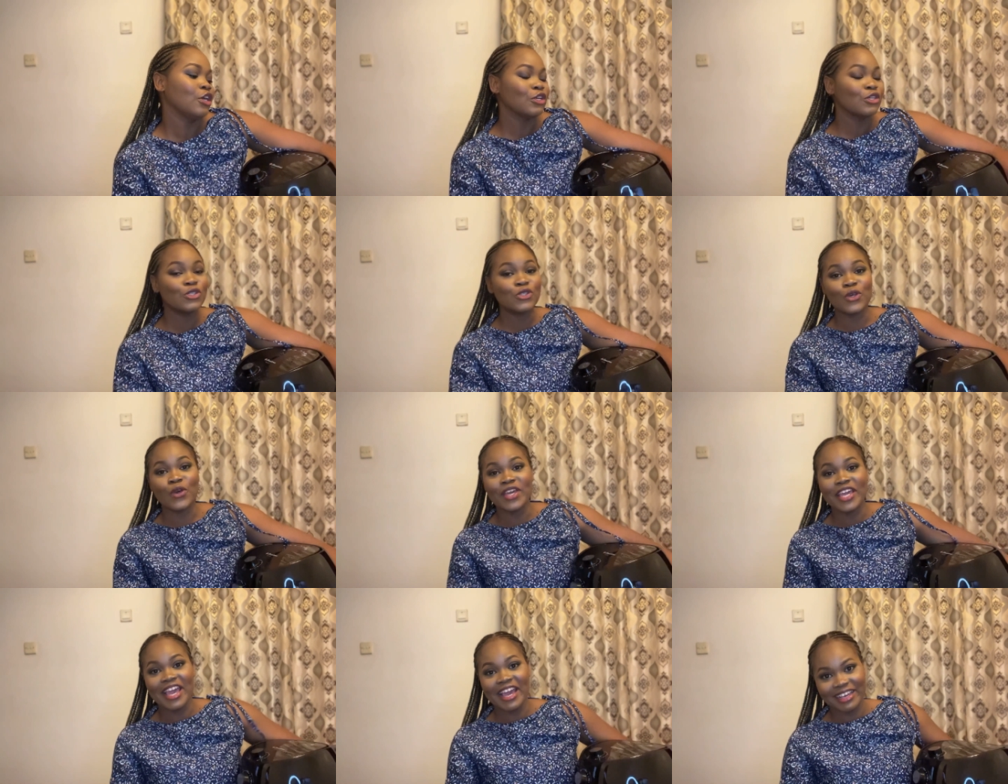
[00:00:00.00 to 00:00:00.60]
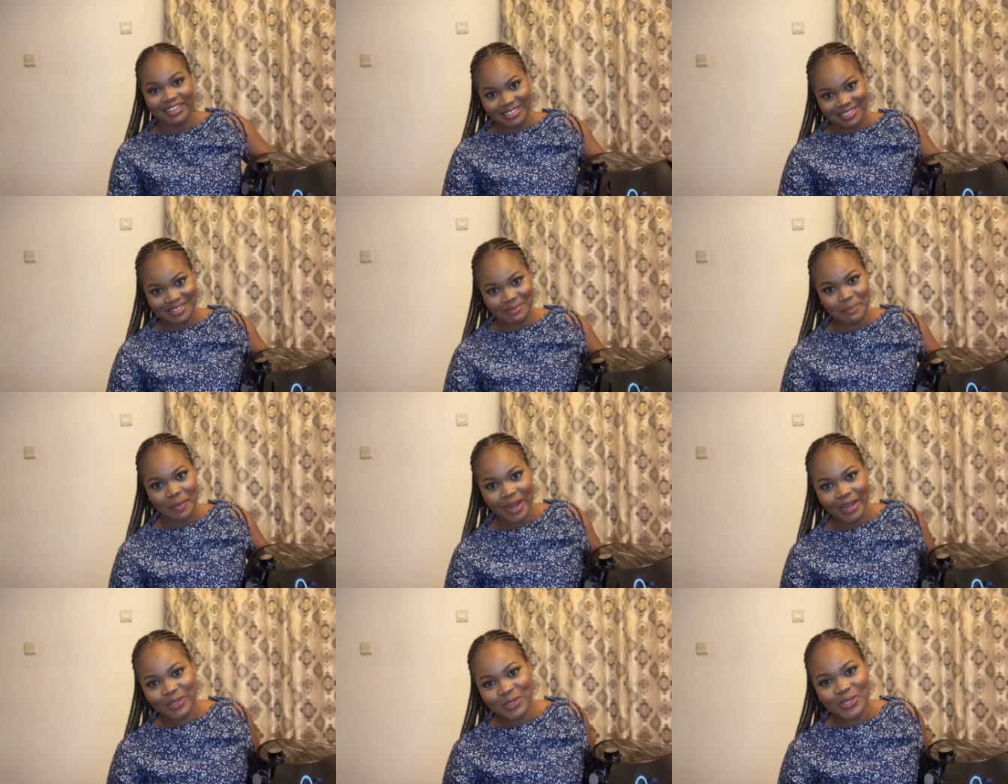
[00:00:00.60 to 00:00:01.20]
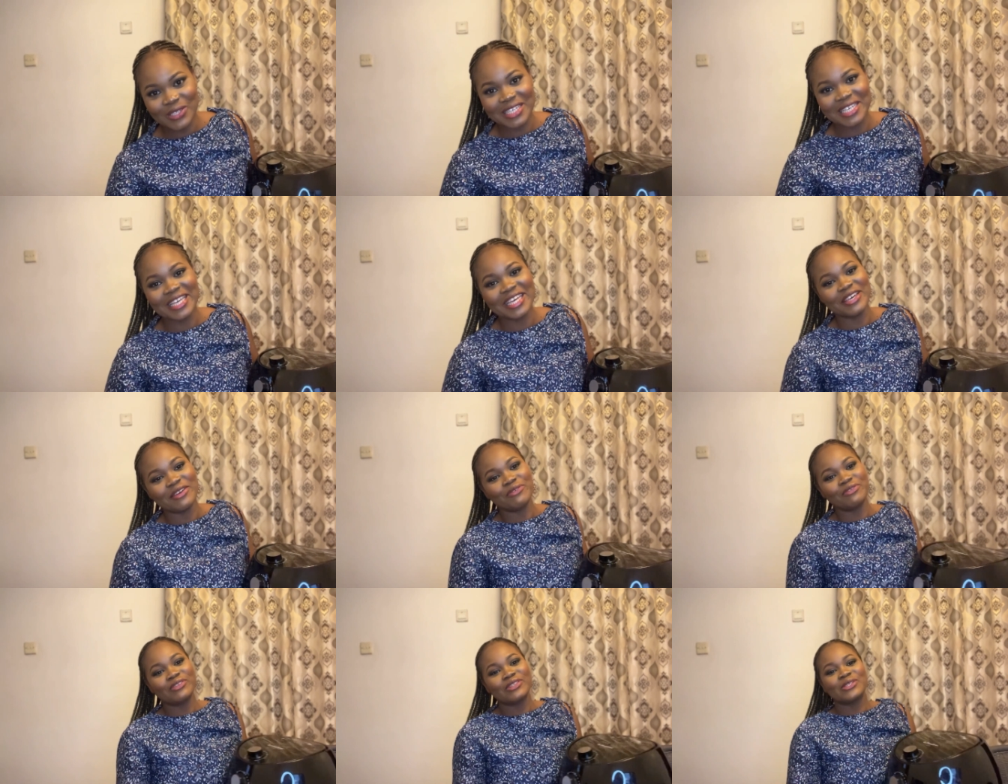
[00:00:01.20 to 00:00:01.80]
So yes, back to the
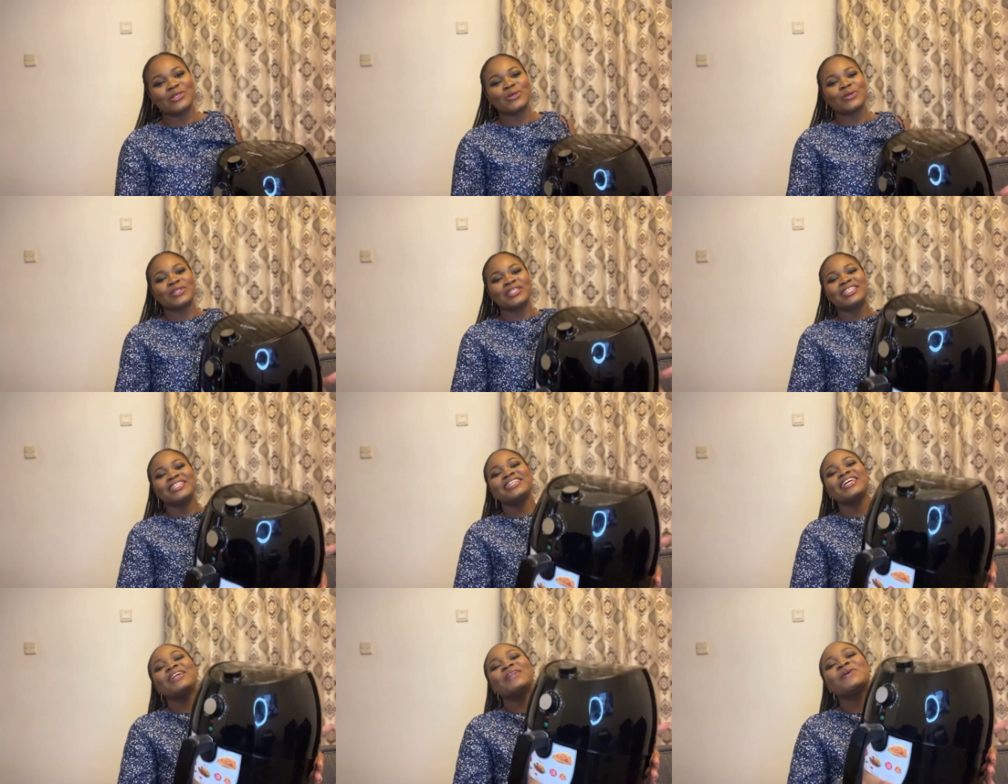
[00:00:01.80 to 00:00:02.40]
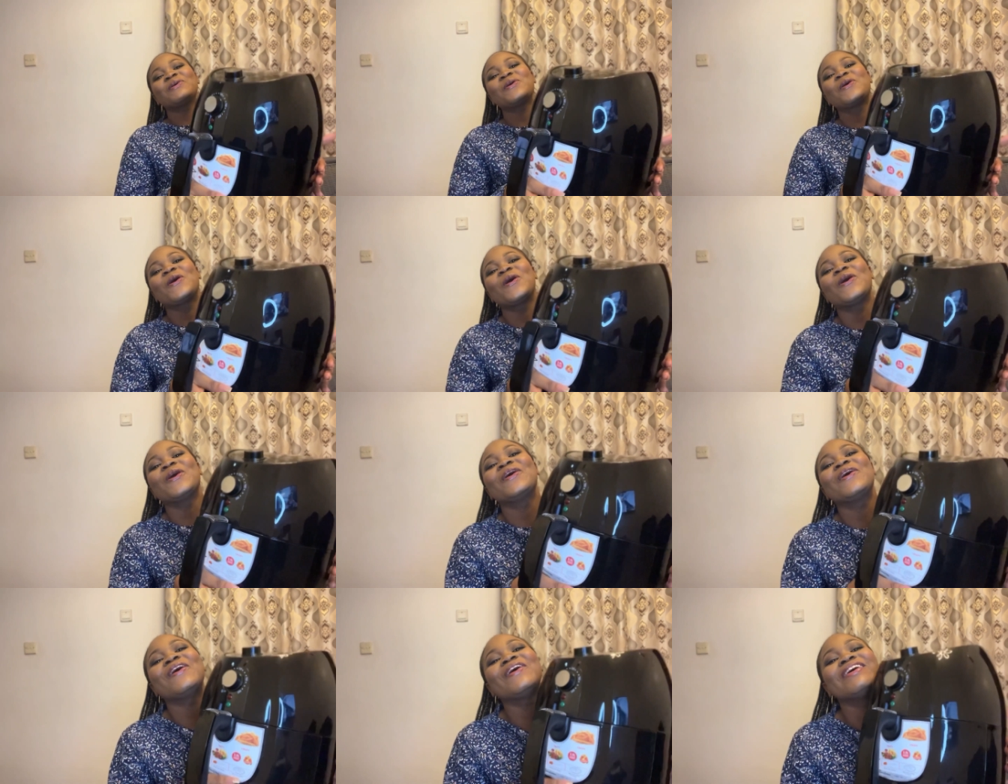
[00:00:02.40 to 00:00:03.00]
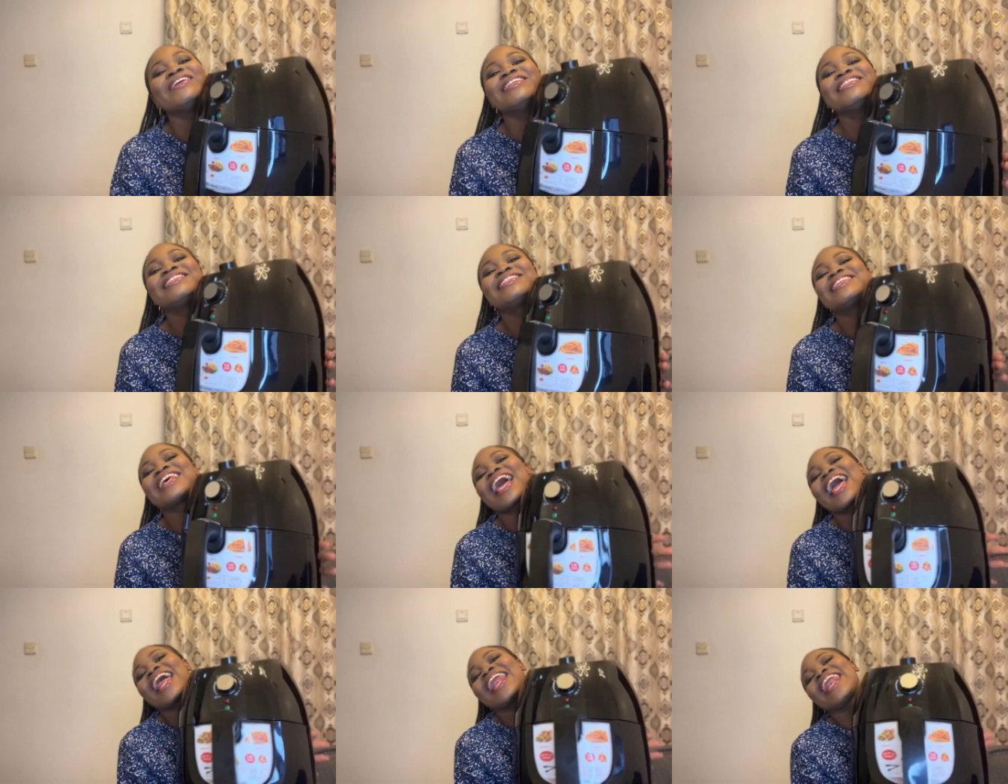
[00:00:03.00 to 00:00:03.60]
gift. So Chinelo got us
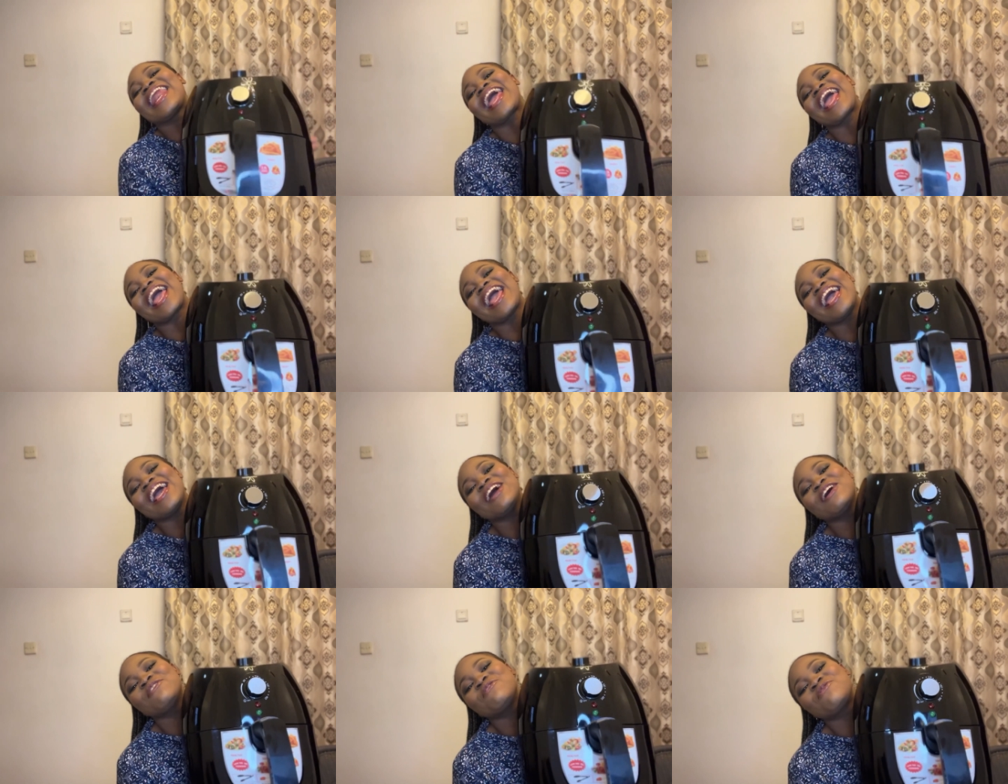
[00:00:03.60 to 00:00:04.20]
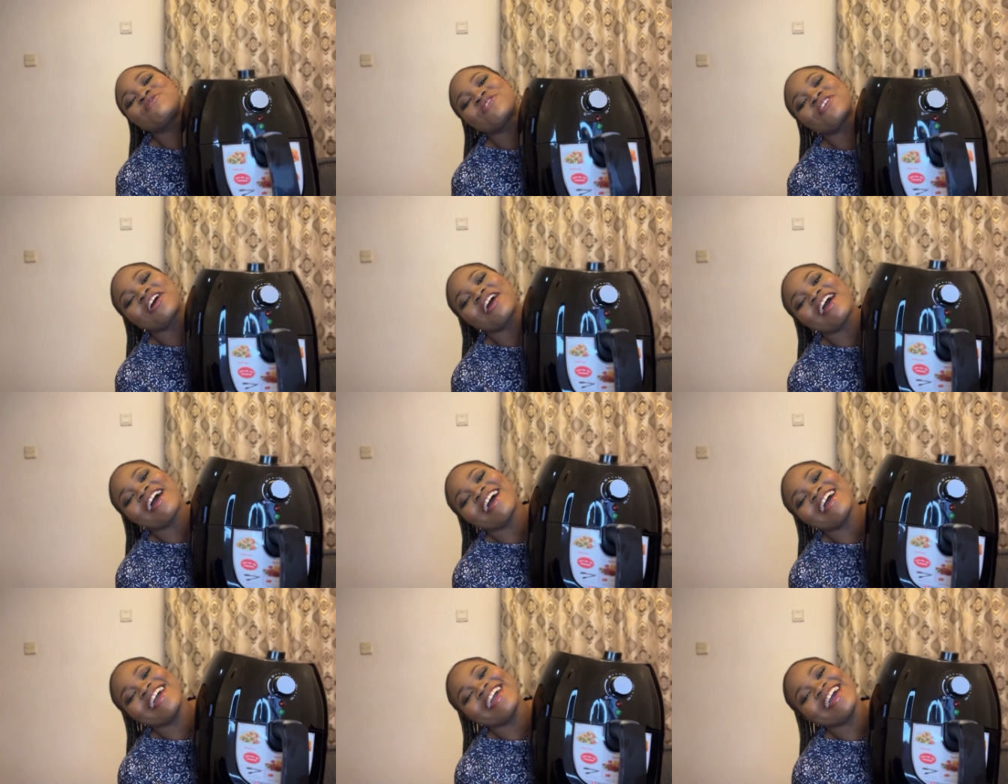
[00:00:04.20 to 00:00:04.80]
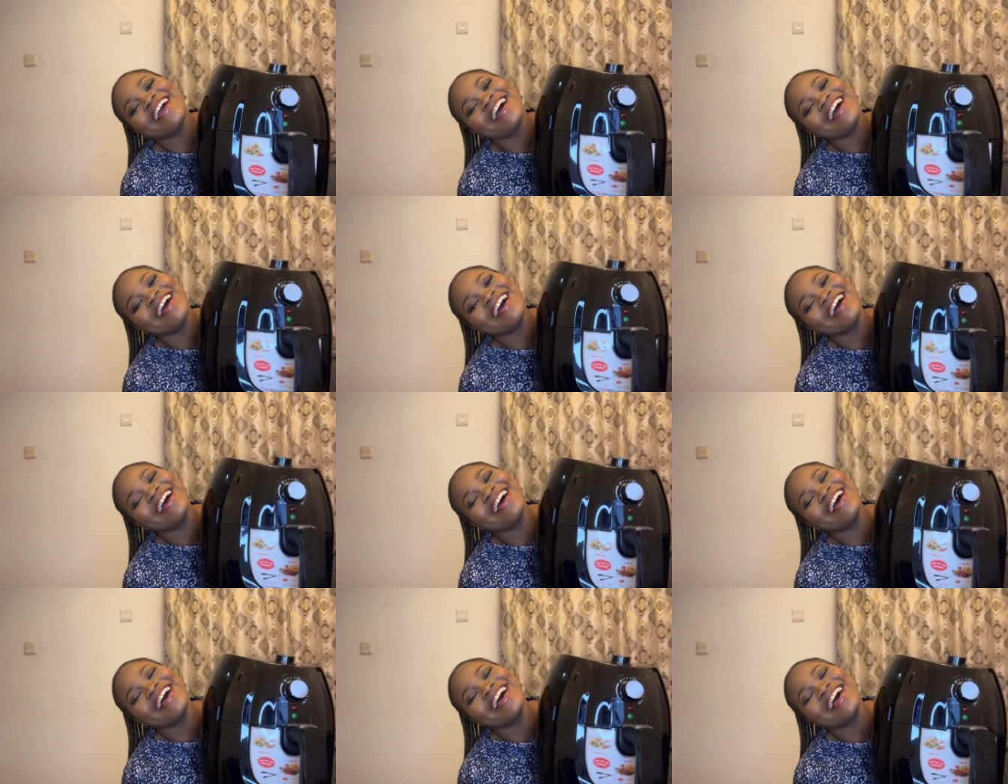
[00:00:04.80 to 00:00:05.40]
an air
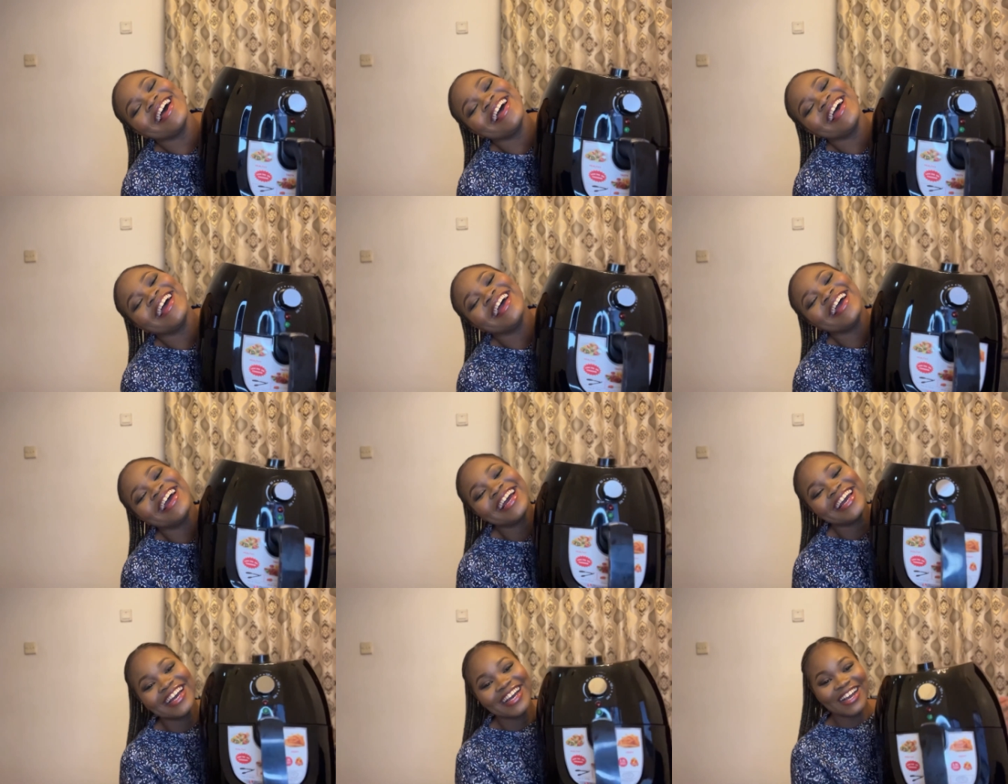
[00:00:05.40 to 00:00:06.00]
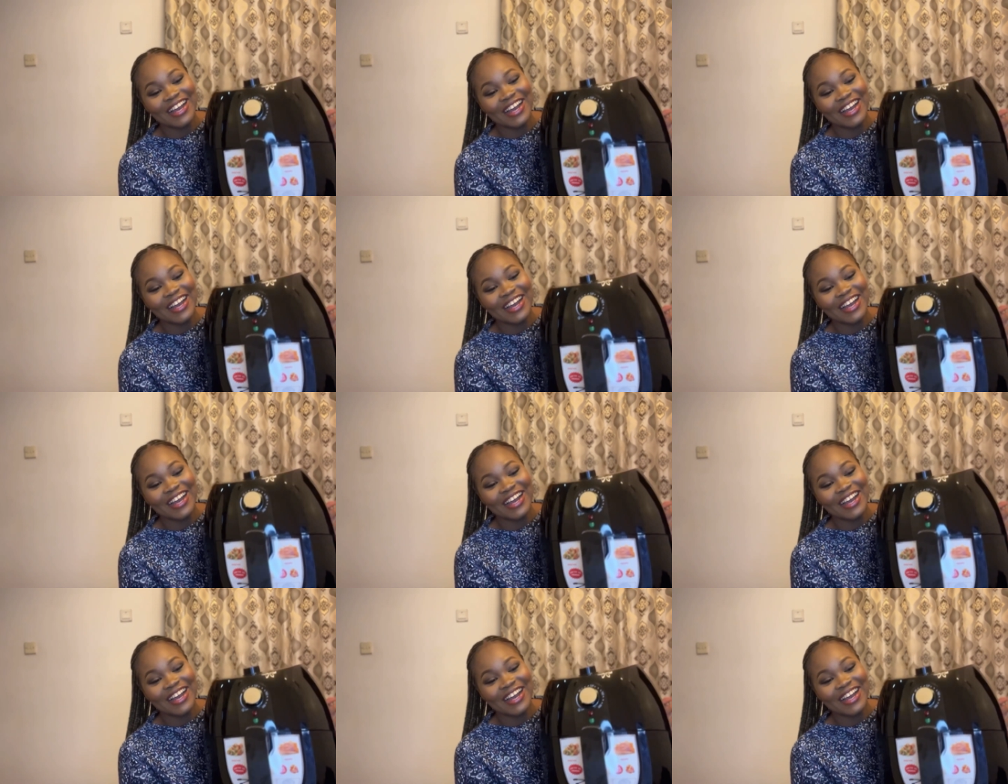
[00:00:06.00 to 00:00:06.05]
fryer.